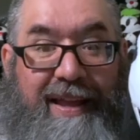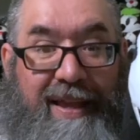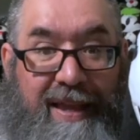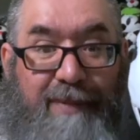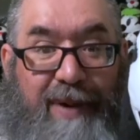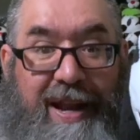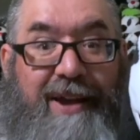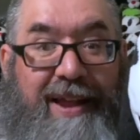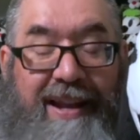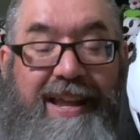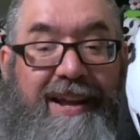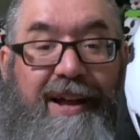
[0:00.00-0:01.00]
he went out
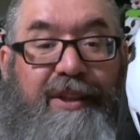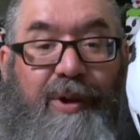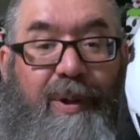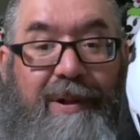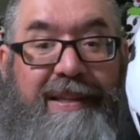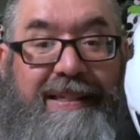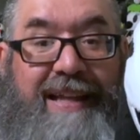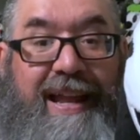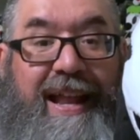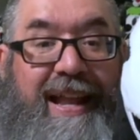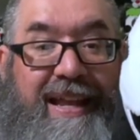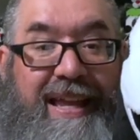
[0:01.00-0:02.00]
and he got the whole set
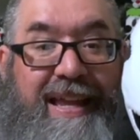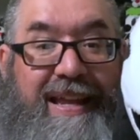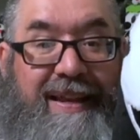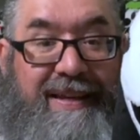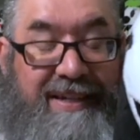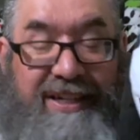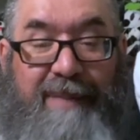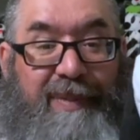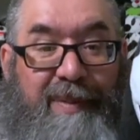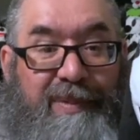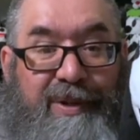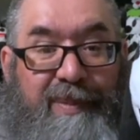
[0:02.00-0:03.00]
and he shipped
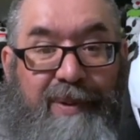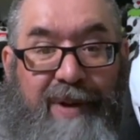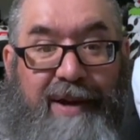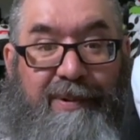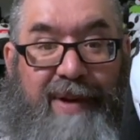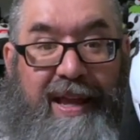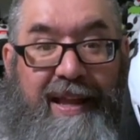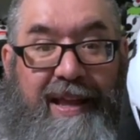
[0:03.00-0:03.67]
them to me right away.